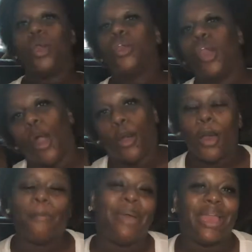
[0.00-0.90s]
y'all
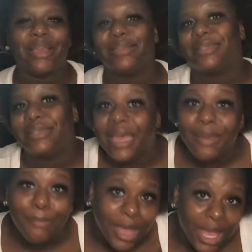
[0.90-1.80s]
come back and
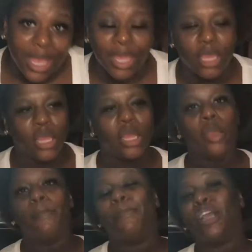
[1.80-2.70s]
see me.
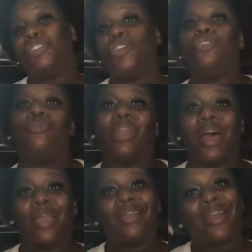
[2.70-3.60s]
Make sure you
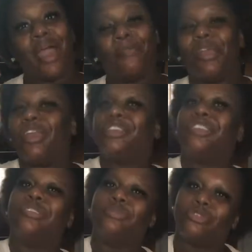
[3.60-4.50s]
like, comment, and
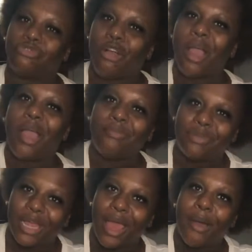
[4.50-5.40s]
subscribe
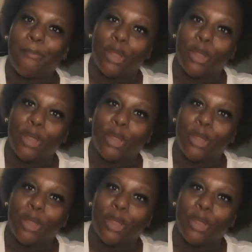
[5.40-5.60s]
down